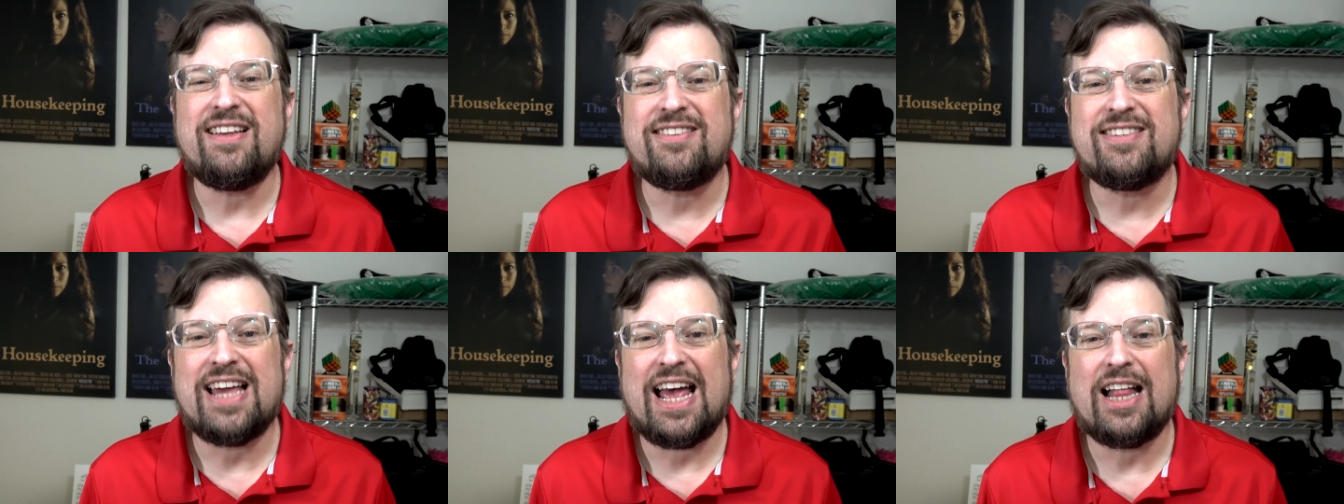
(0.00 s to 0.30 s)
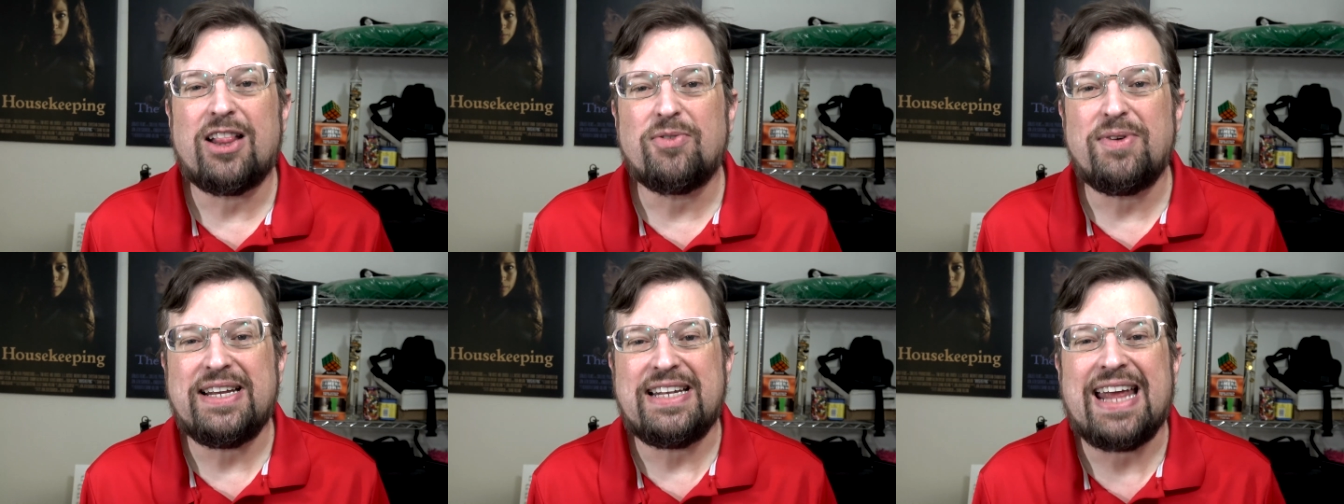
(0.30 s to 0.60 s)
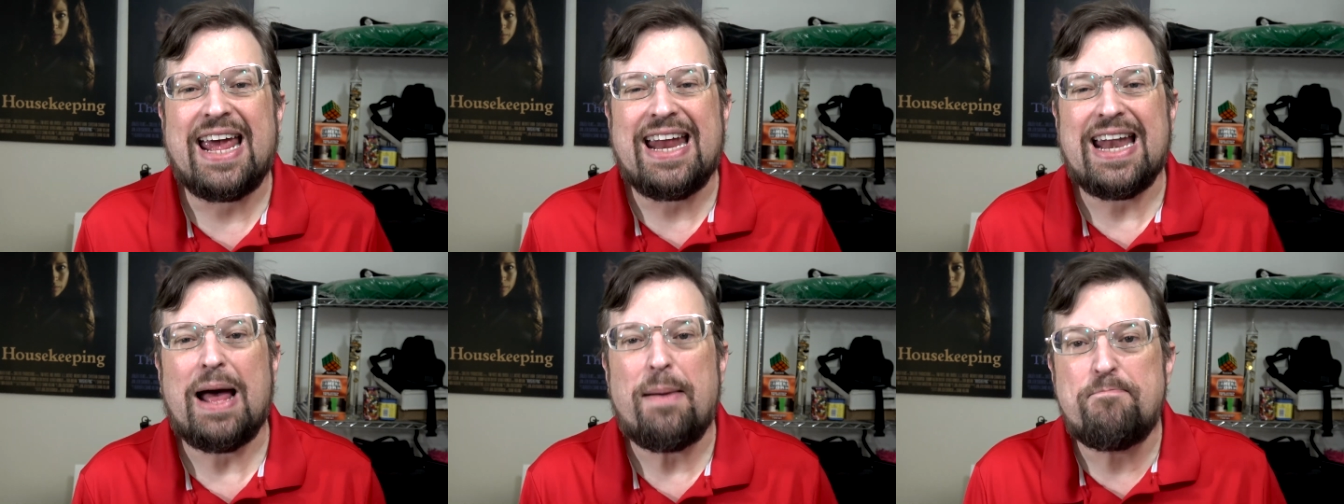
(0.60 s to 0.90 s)
salary
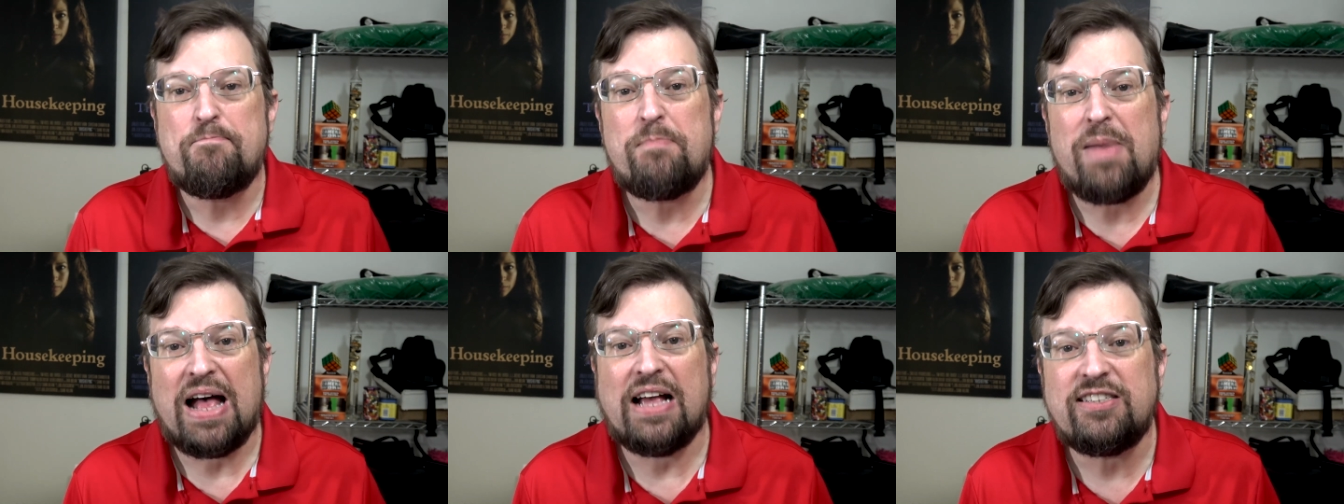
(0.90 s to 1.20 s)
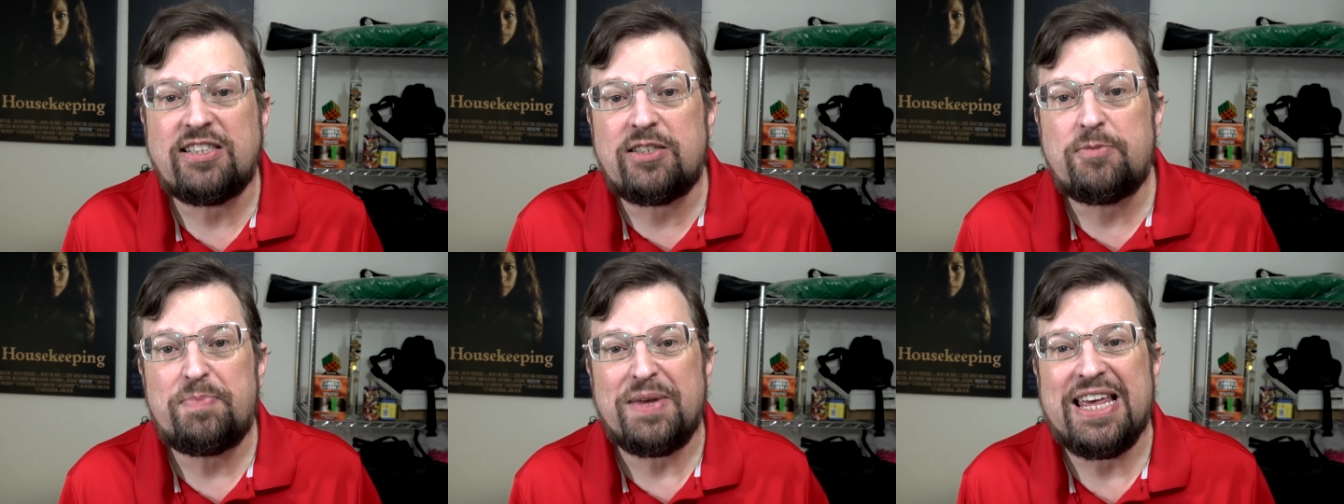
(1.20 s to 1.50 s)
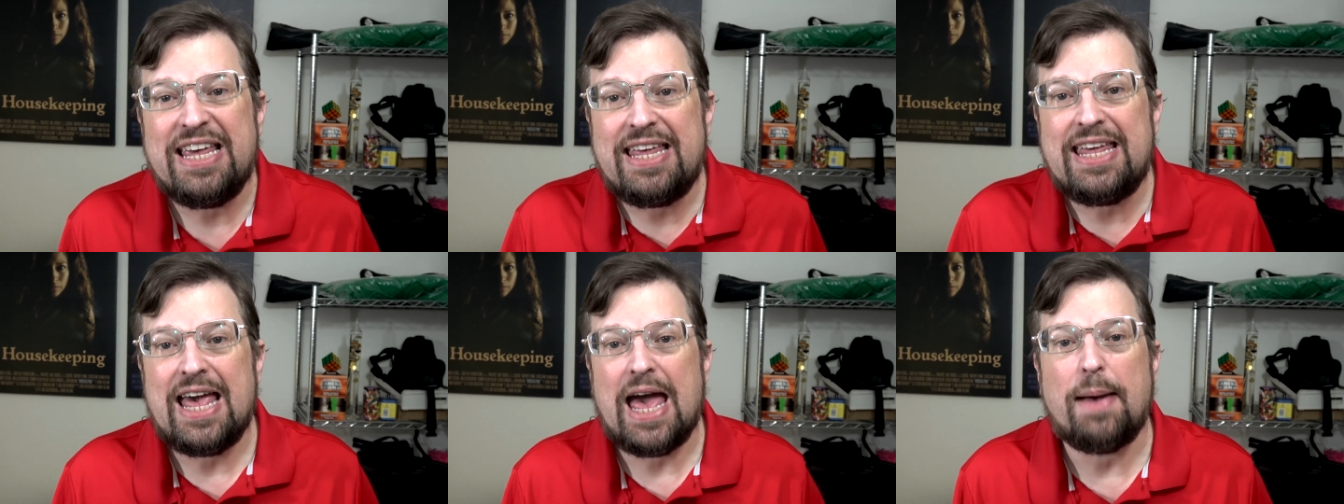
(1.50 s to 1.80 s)
data must
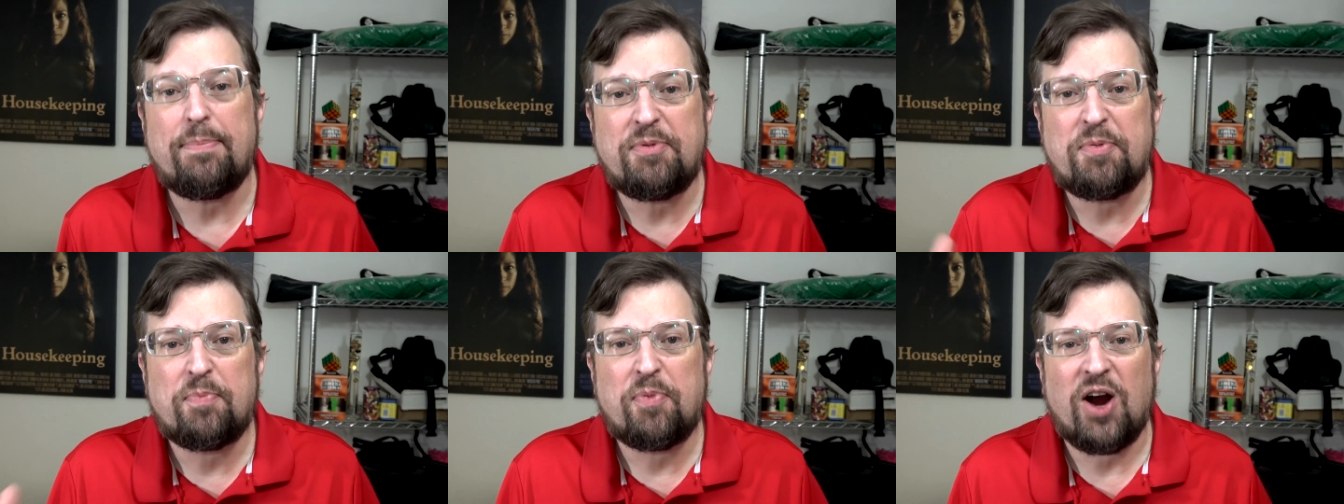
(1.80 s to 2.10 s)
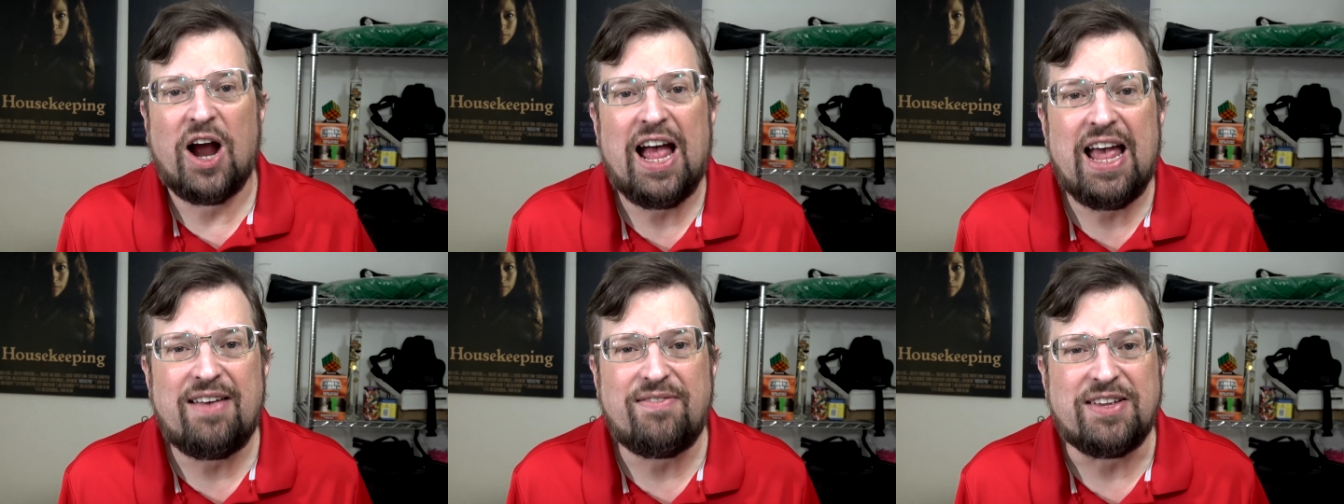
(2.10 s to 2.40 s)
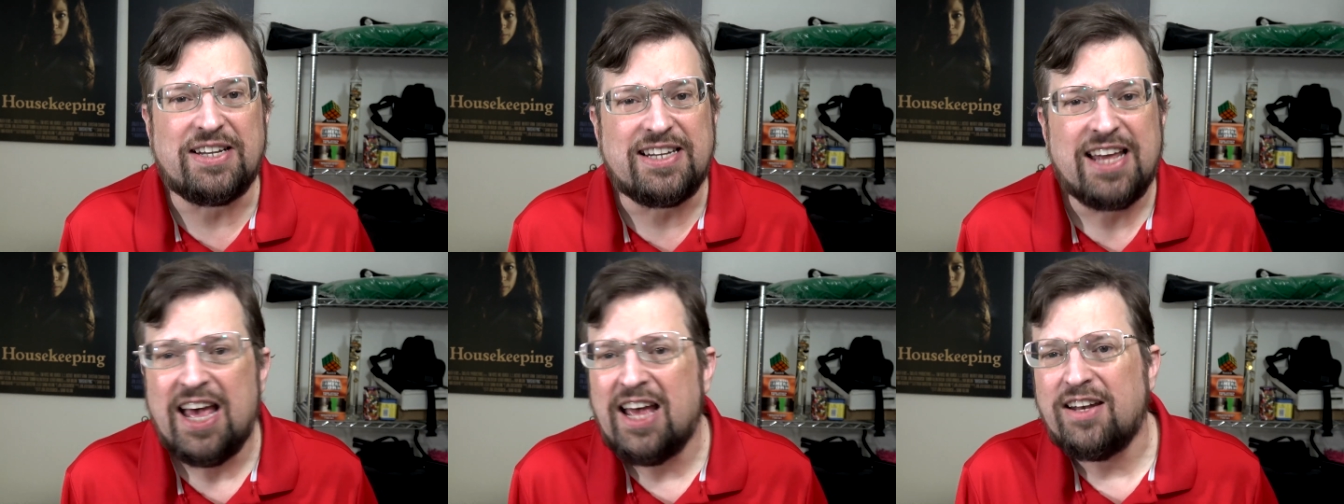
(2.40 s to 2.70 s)
be kept
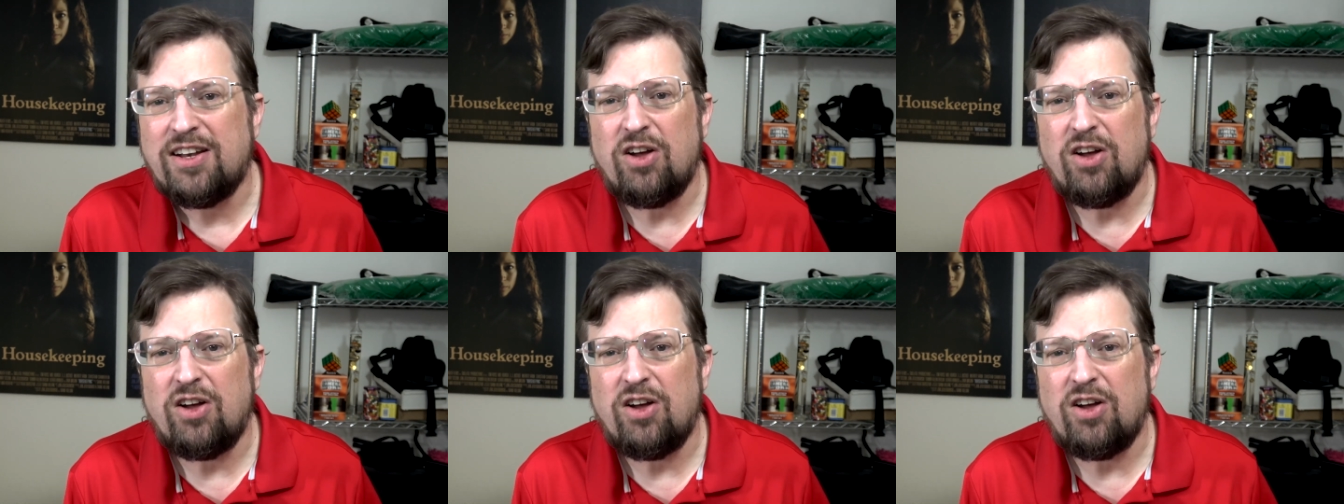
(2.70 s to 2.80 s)
private.